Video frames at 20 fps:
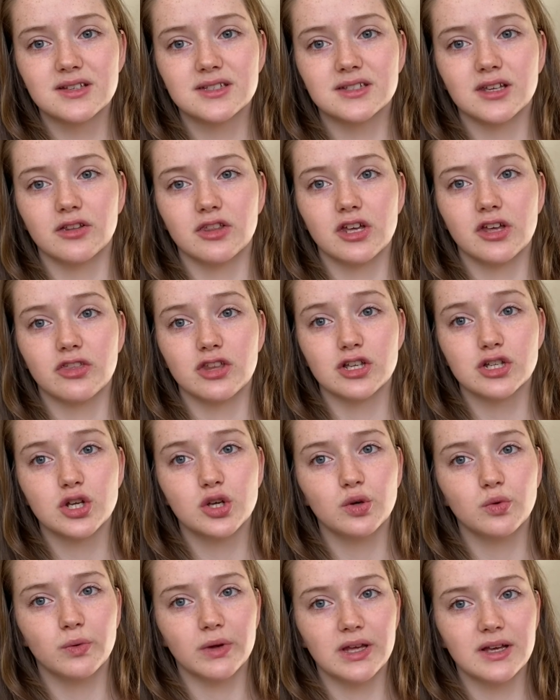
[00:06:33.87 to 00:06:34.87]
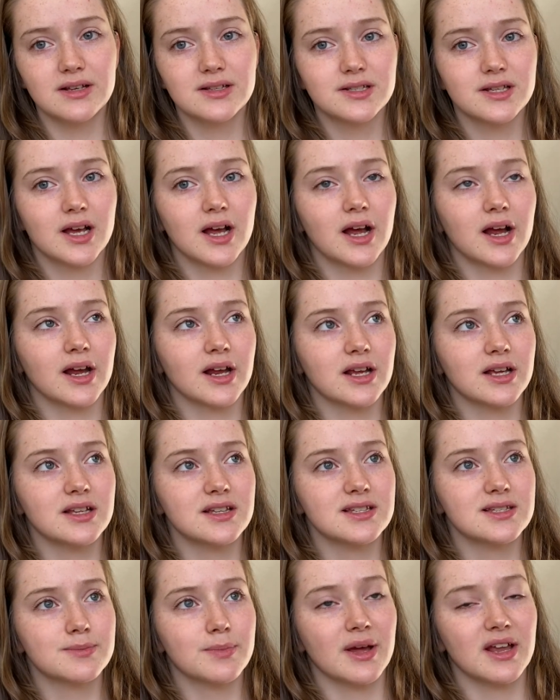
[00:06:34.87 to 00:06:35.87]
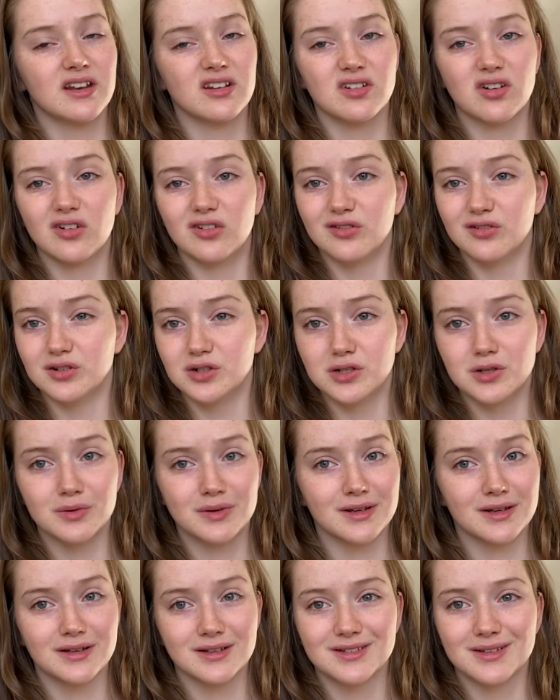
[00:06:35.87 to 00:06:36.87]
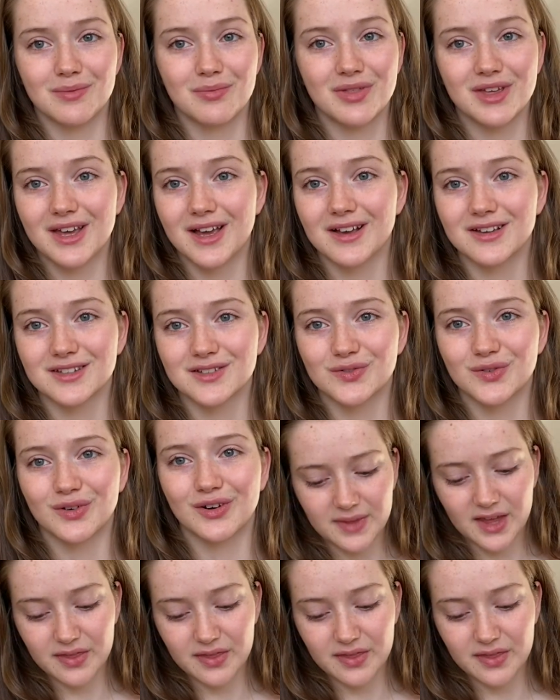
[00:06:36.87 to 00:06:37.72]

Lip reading: so the other 2 weeks I can spend on doing something else for it.